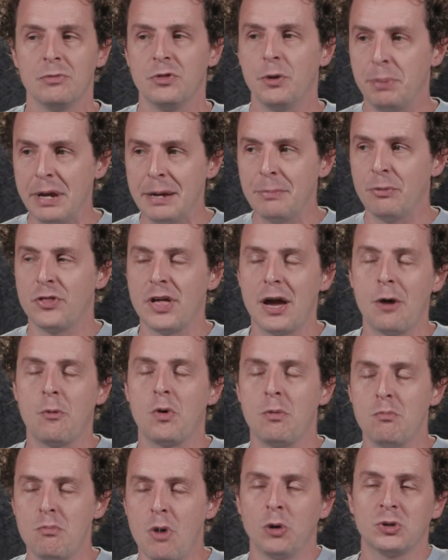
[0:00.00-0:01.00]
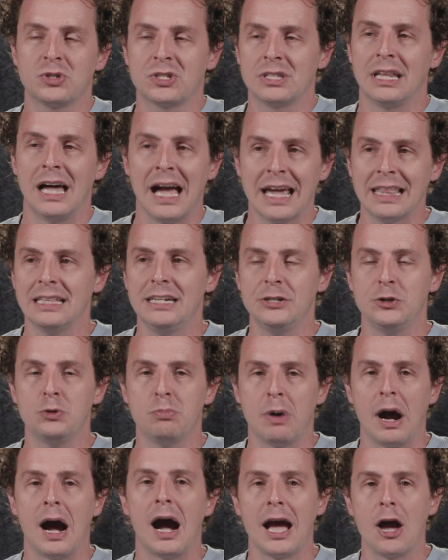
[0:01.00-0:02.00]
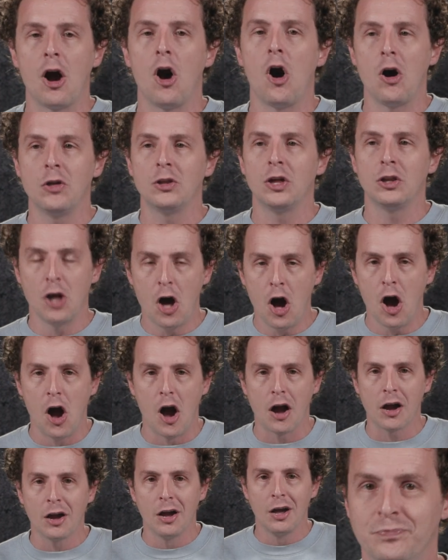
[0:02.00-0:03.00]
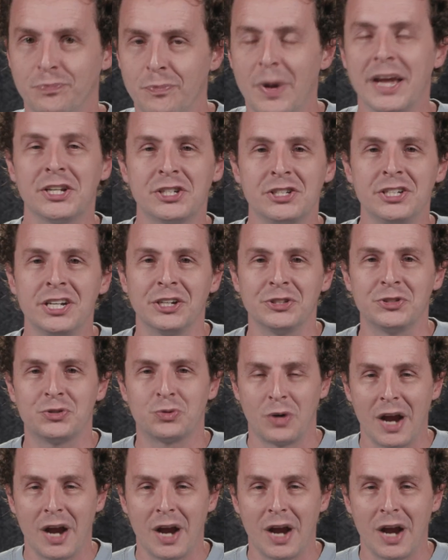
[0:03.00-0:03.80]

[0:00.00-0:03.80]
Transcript: The people that were most likely to buy all along. Makes sense,